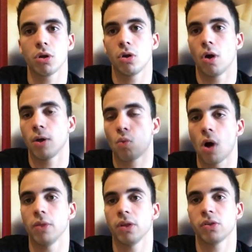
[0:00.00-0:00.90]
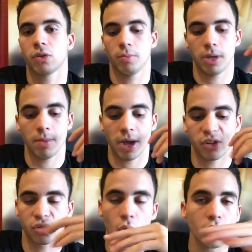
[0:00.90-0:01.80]
I want this to be my
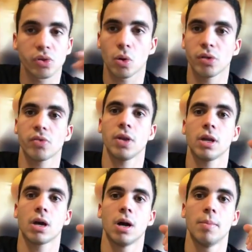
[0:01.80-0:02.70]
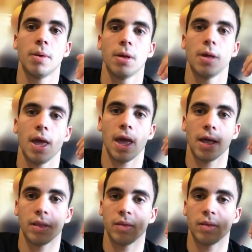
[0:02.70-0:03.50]
sole source of income, and